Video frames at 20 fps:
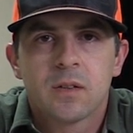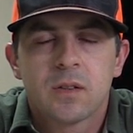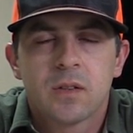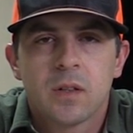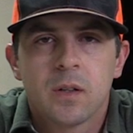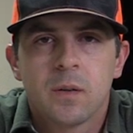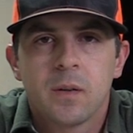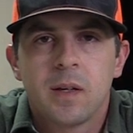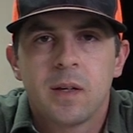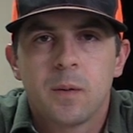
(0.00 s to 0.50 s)

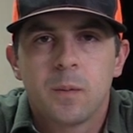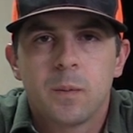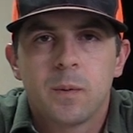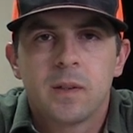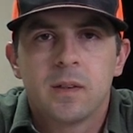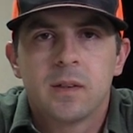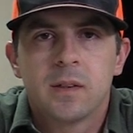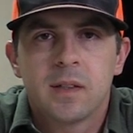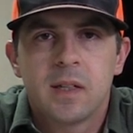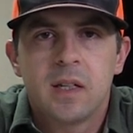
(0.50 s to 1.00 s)
so it
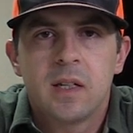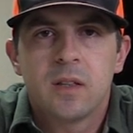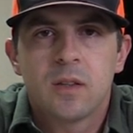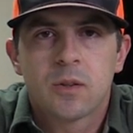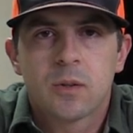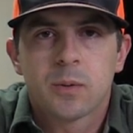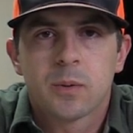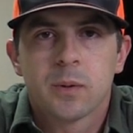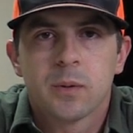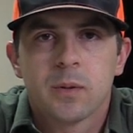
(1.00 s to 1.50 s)
will
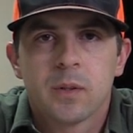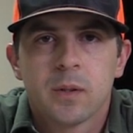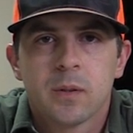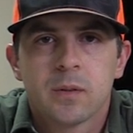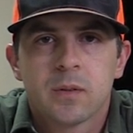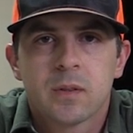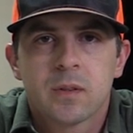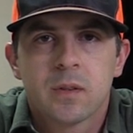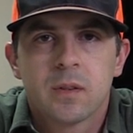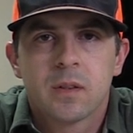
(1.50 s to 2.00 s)
eat through
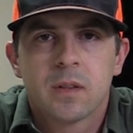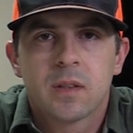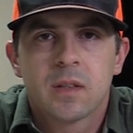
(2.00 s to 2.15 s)
those